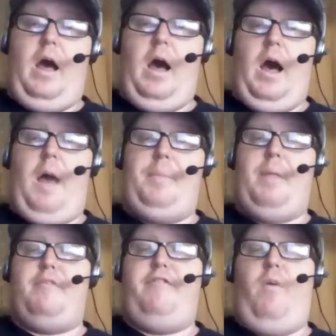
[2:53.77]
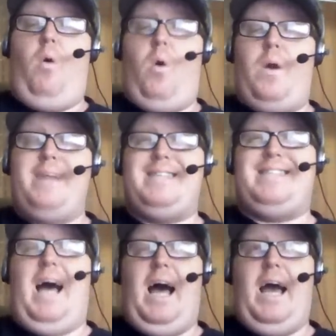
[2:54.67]
Number 4 is a
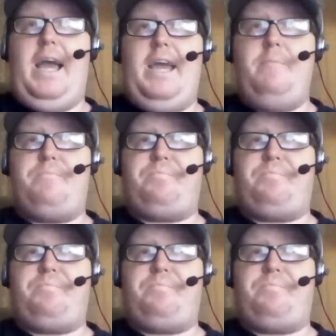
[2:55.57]
tie.